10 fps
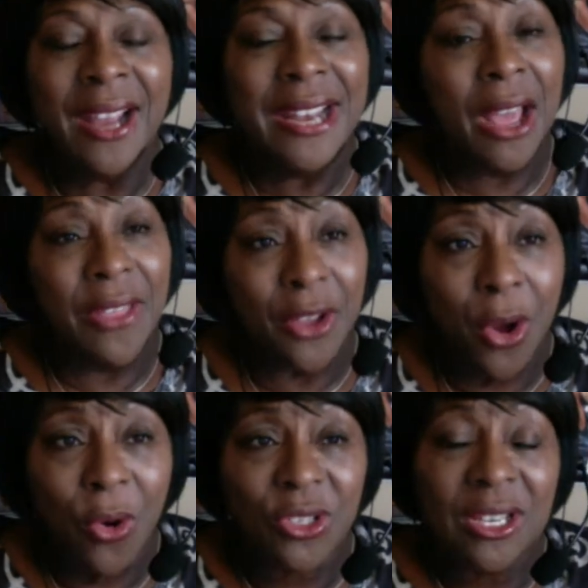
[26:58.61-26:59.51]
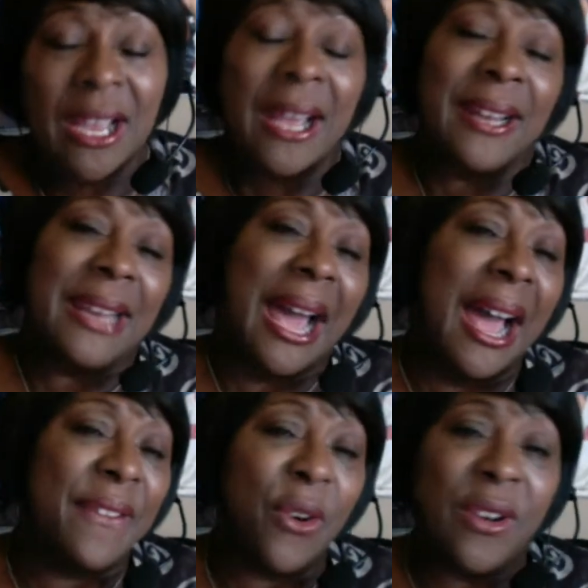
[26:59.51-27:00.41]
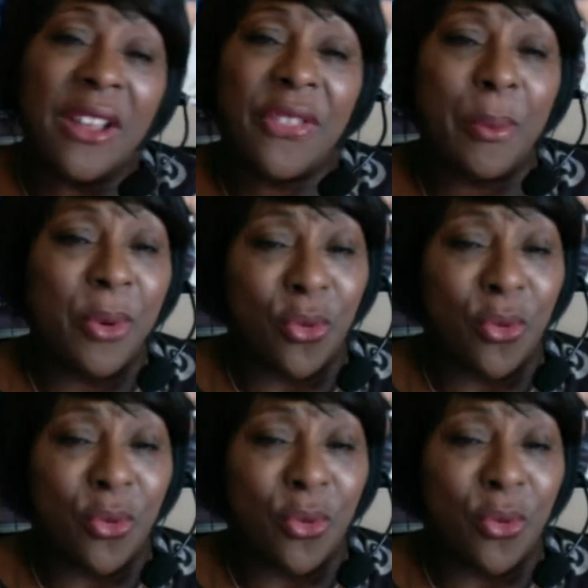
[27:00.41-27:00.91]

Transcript: Now, the coach, I've heard nothing but